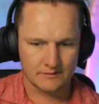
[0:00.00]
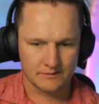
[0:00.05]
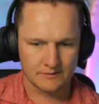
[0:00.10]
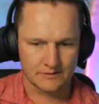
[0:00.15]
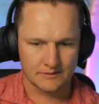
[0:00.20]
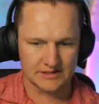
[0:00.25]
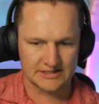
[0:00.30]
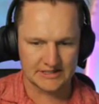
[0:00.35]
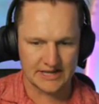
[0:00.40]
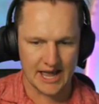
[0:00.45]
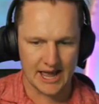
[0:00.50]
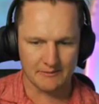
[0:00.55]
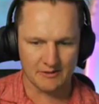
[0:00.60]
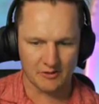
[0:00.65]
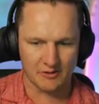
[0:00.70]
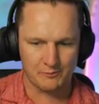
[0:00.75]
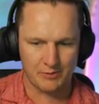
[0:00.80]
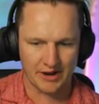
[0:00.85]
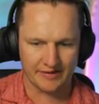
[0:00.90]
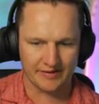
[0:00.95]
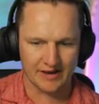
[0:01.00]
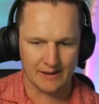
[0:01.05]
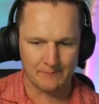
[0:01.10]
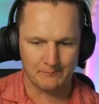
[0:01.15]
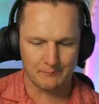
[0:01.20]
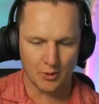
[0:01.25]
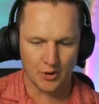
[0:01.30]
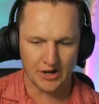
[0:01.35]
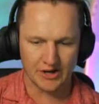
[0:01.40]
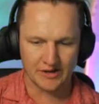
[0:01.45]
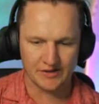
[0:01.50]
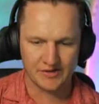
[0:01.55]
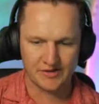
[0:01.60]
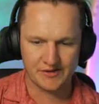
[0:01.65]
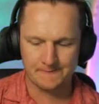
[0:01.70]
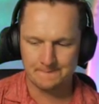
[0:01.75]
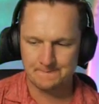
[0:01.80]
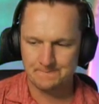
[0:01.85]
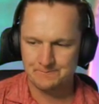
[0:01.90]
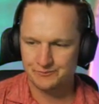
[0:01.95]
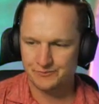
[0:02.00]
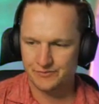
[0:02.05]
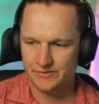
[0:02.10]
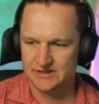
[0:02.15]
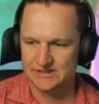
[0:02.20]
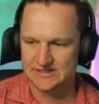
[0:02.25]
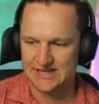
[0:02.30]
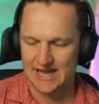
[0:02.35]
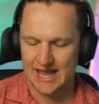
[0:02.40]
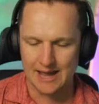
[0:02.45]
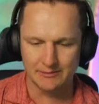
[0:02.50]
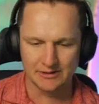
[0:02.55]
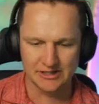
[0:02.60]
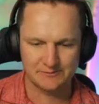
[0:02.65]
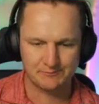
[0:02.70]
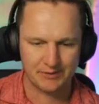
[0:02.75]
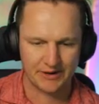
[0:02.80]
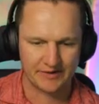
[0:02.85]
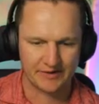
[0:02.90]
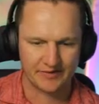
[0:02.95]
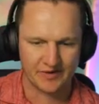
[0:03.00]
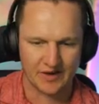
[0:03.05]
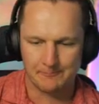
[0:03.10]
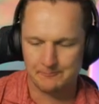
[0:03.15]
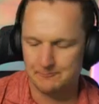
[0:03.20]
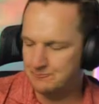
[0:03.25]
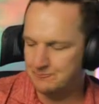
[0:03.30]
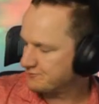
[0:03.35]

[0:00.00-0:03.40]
The scam is picked up, boys. The scam is picked up.